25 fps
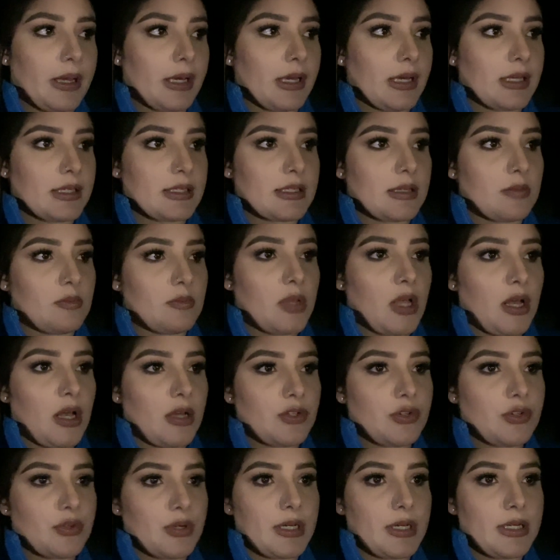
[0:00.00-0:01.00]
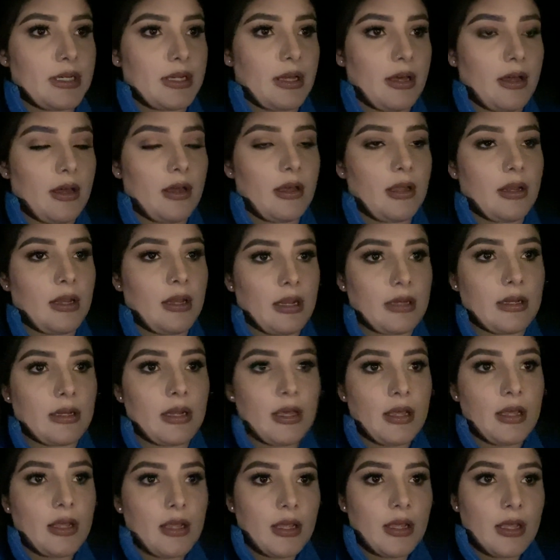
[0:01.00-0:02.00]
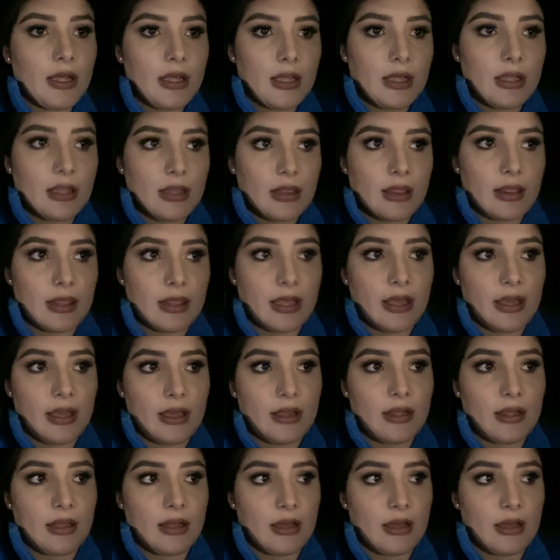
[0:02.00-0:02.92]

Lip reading: Get some laundry done and let